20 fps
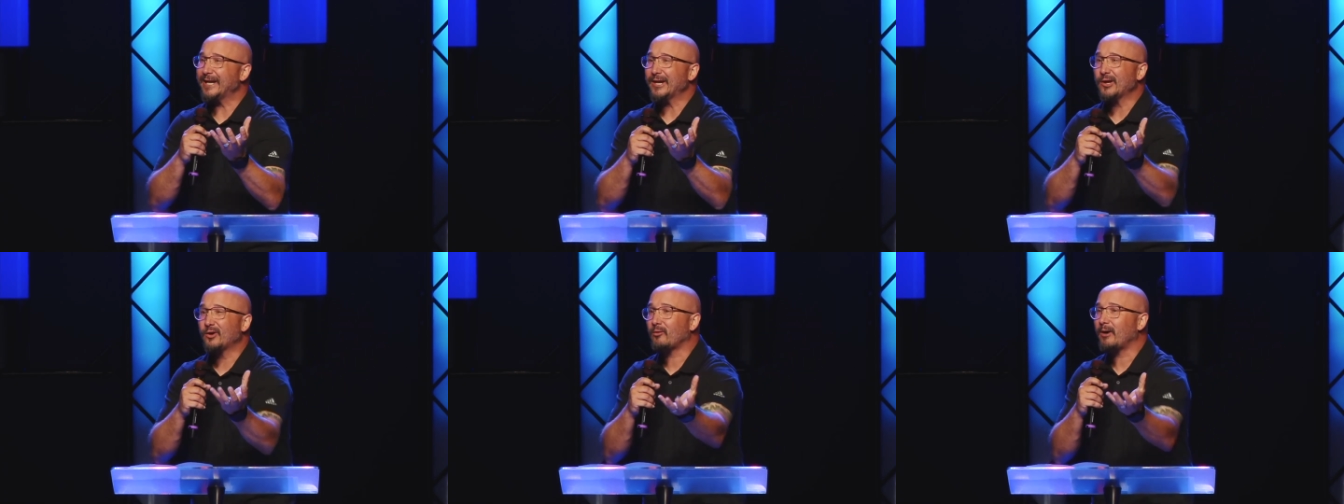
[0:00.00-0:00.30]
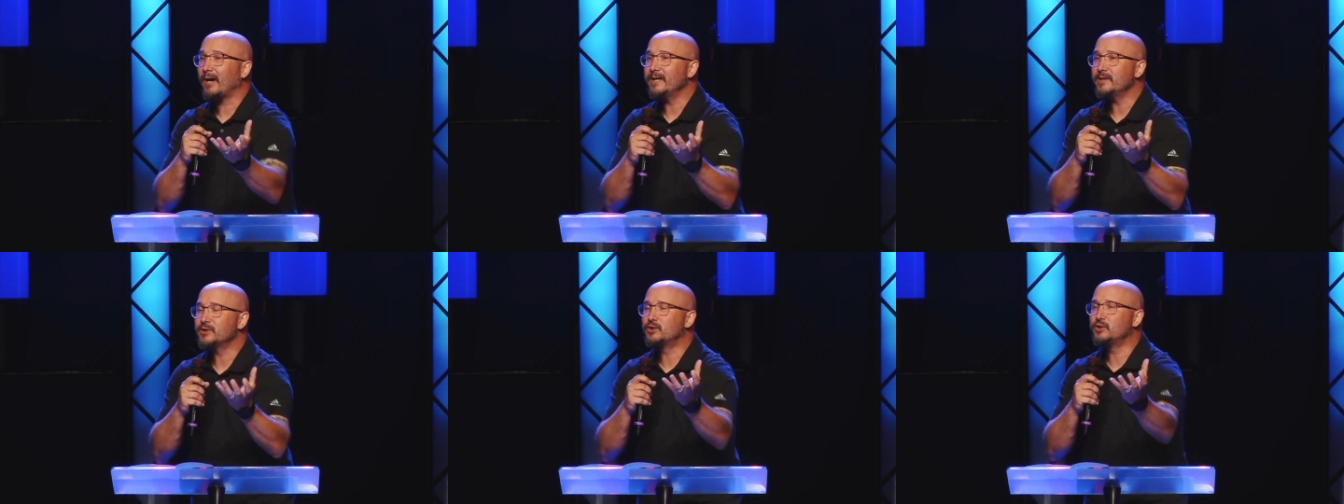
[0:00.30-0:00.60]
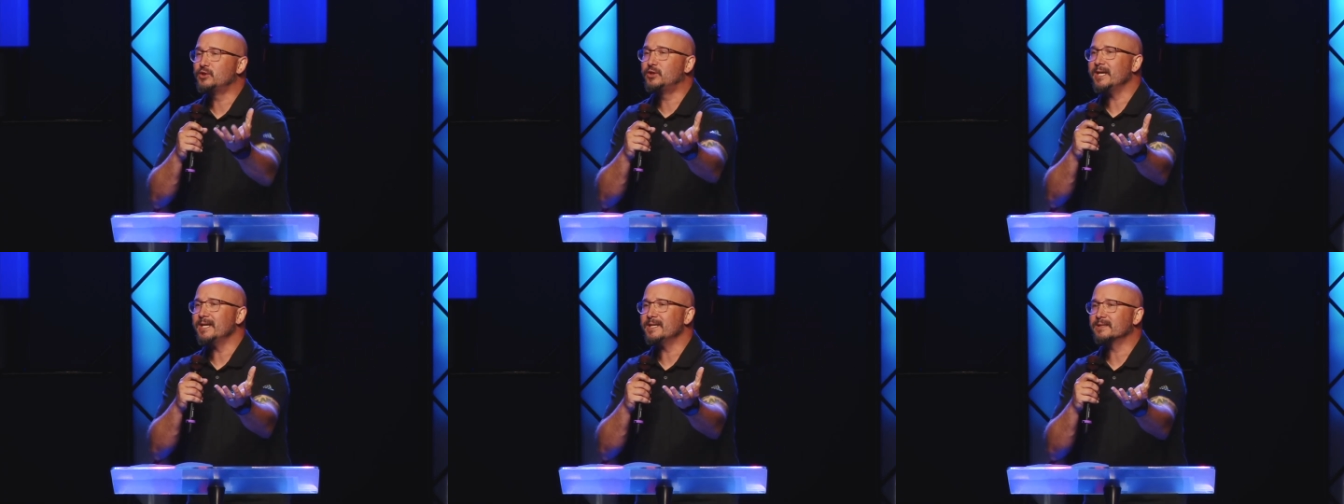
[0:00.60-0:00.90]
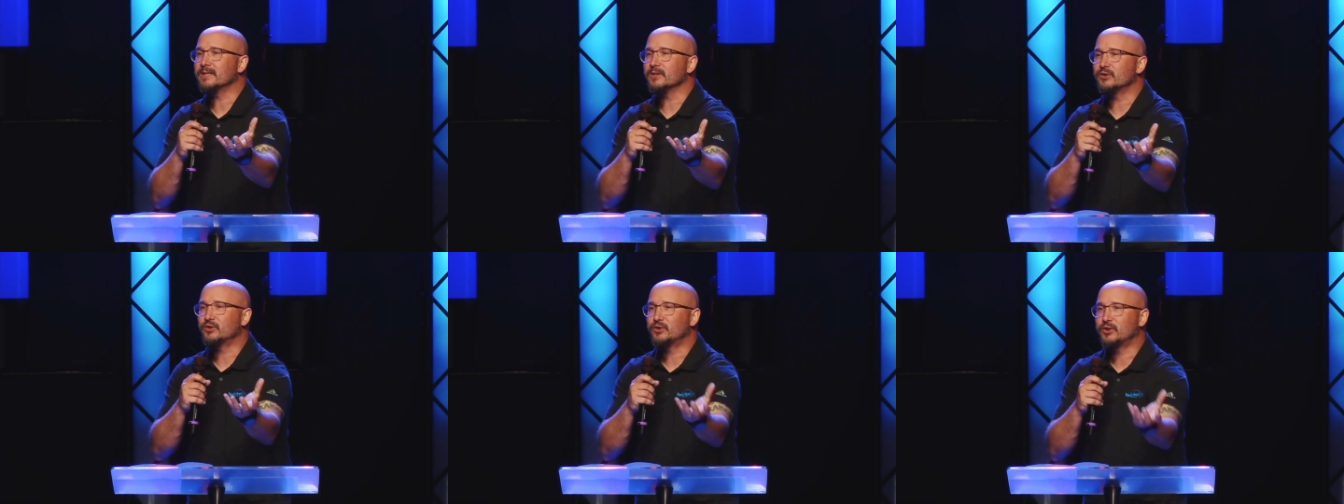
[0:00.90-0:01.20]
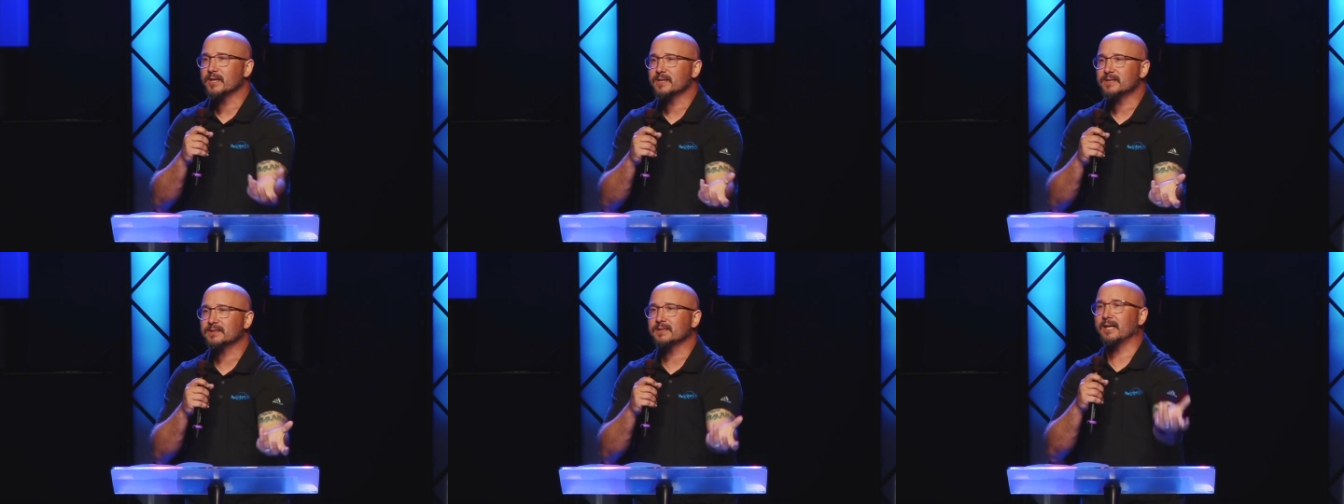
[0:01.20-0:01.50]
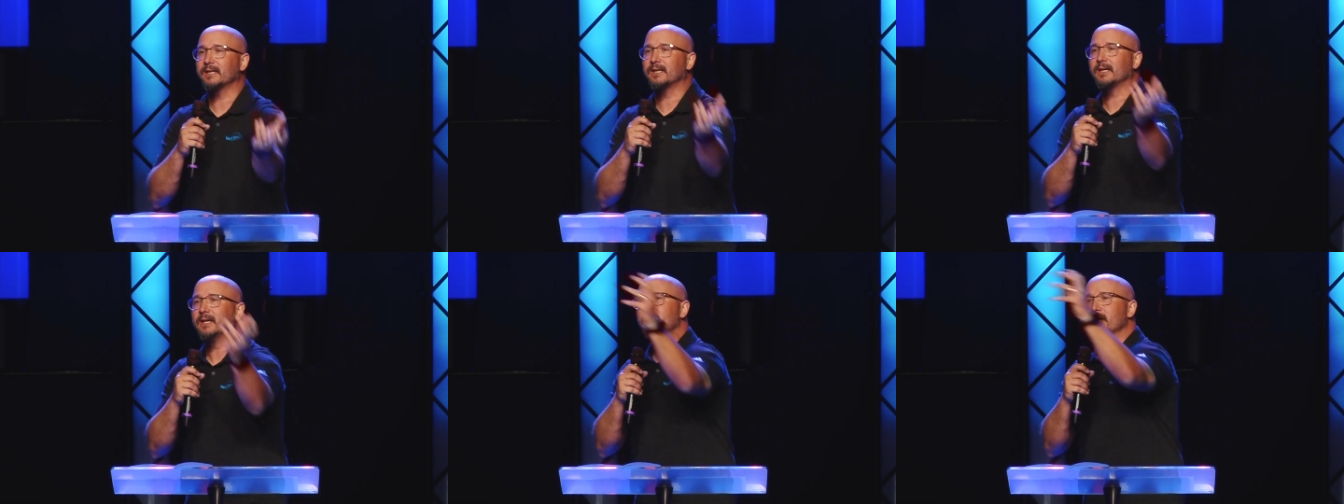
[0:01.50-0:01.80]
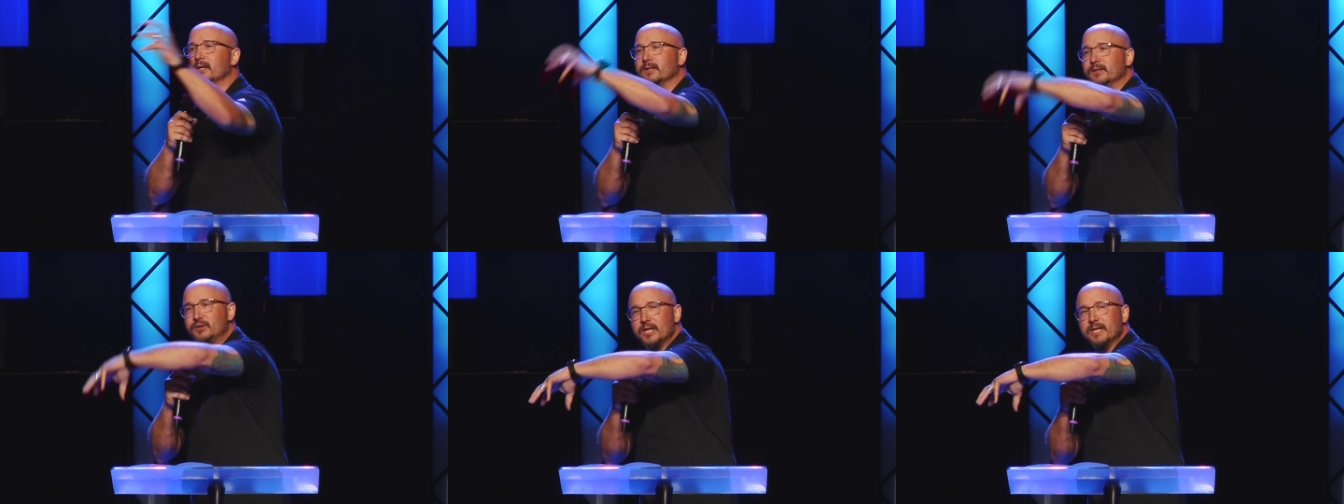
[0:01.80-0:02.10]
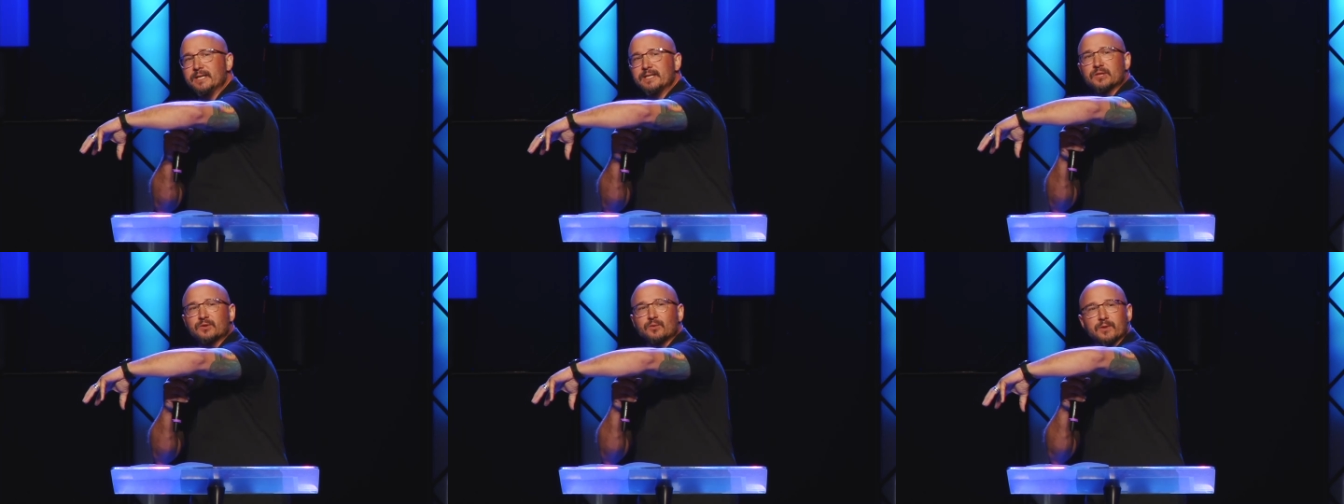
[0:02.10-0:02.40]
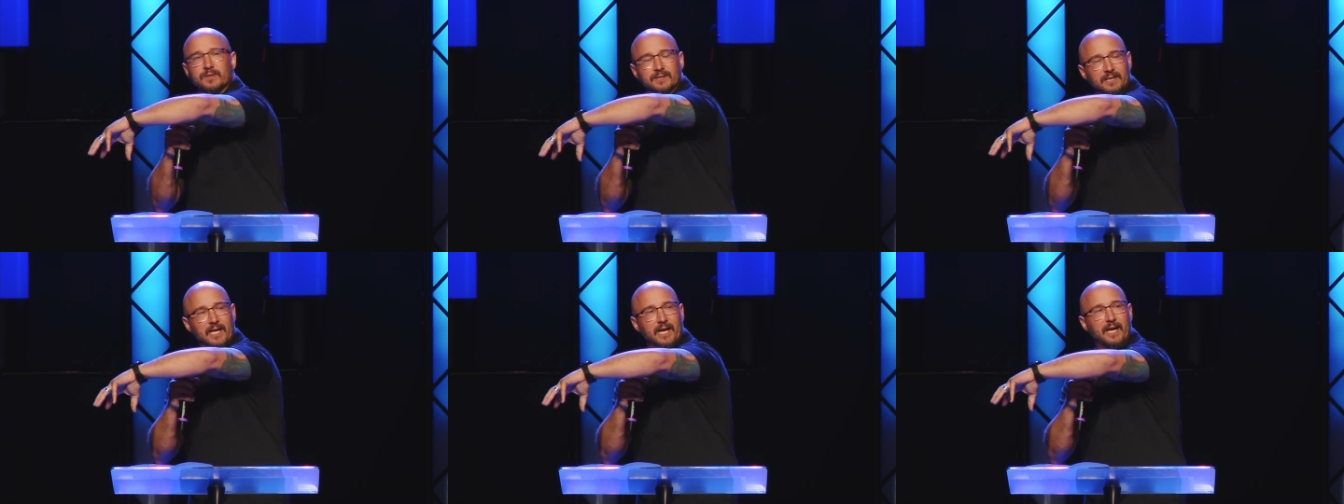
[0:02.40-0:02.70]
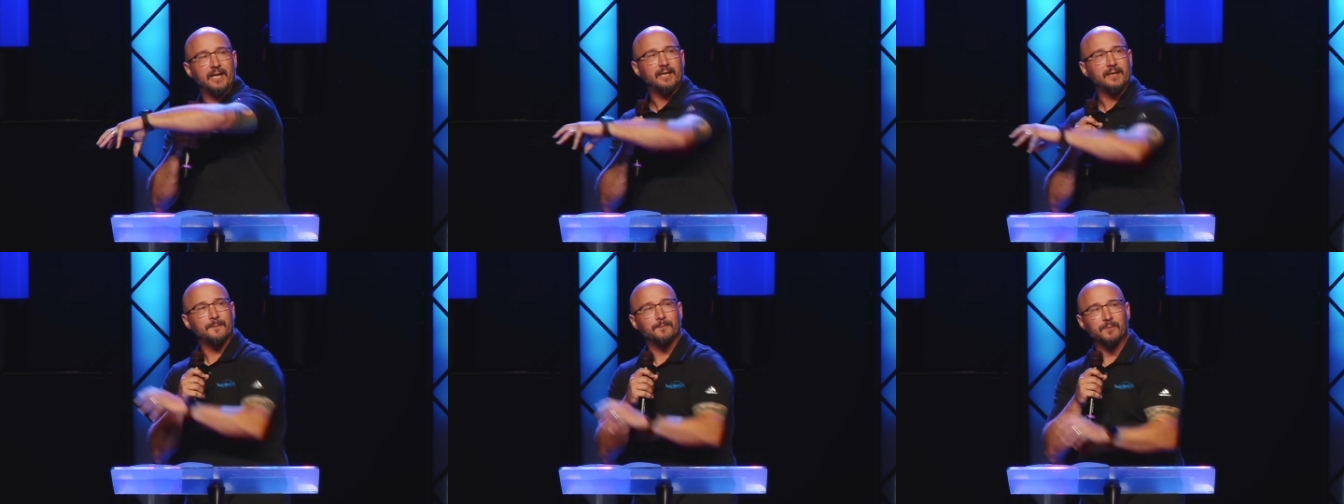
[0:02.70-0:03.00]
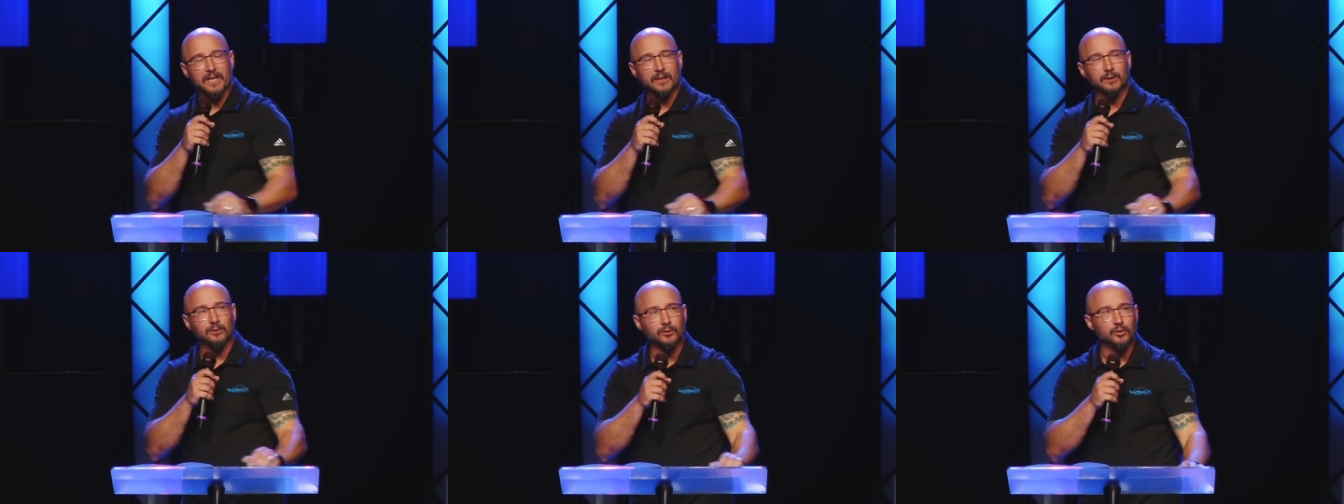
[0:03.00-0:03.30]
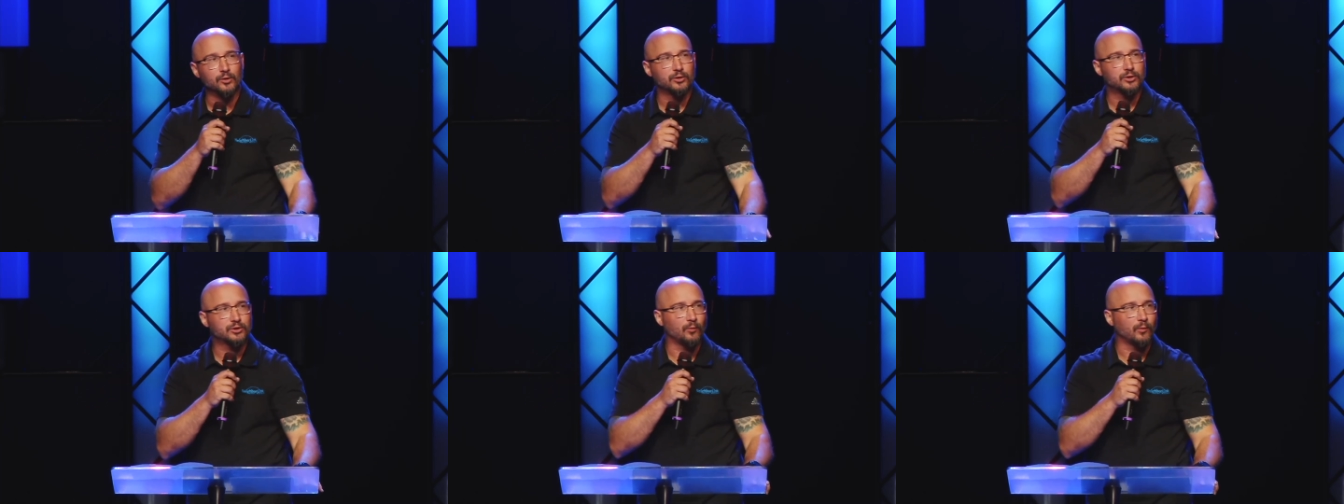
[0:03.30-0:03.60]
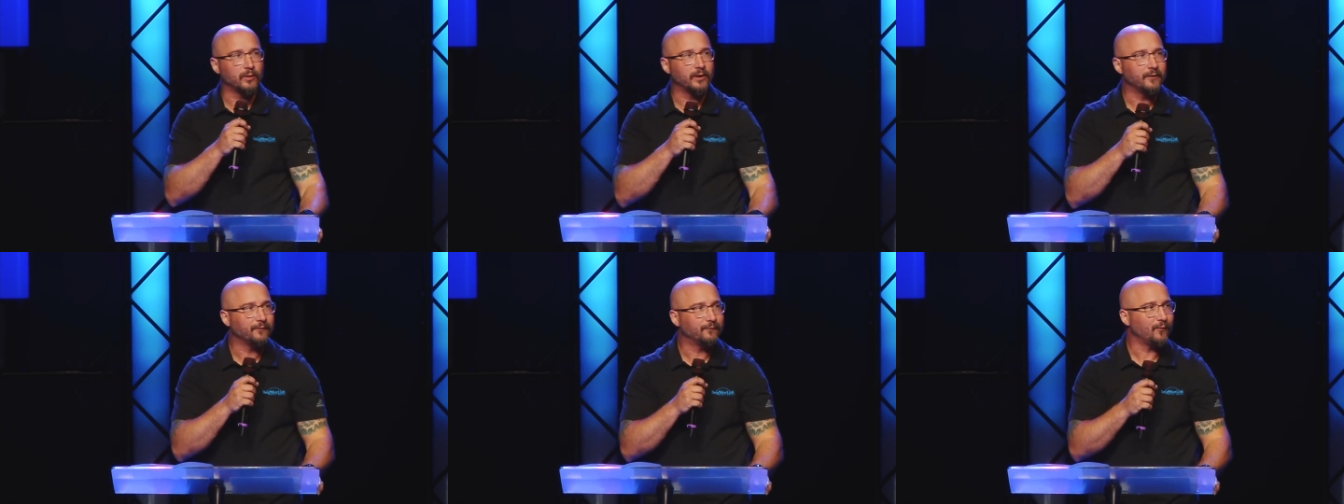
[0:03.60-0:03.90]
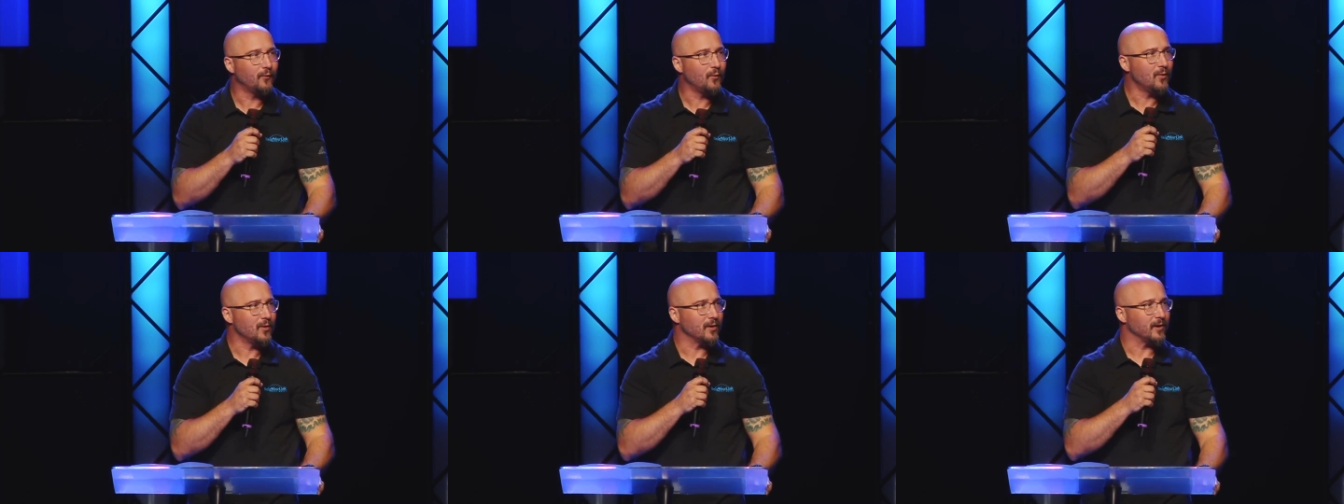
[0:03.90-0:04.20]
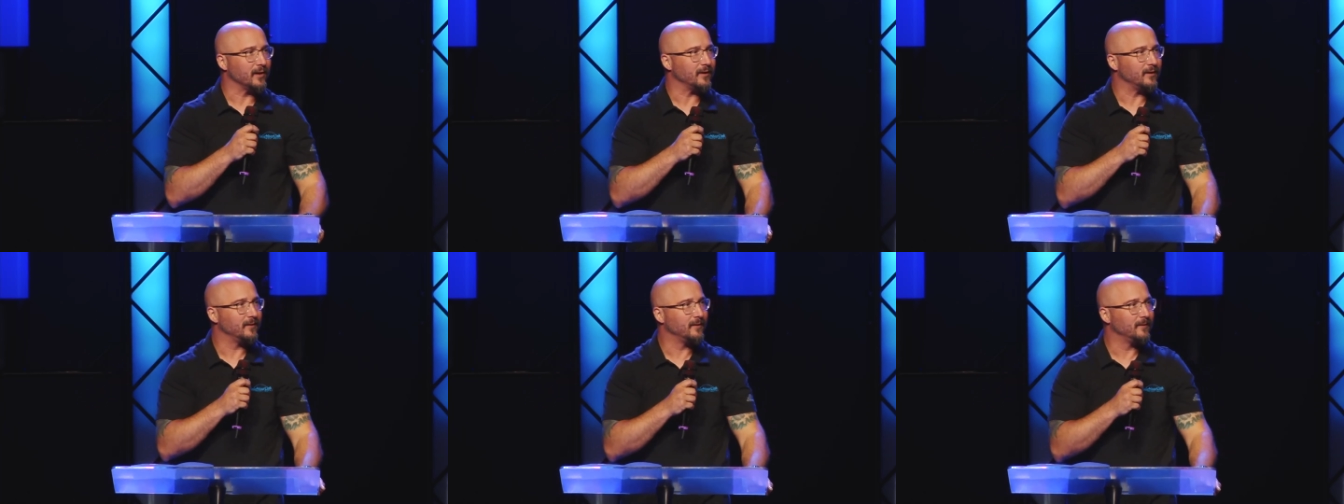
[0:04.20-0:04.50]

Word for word: in Christ Jesus, just like Jesus would say in Luke 24.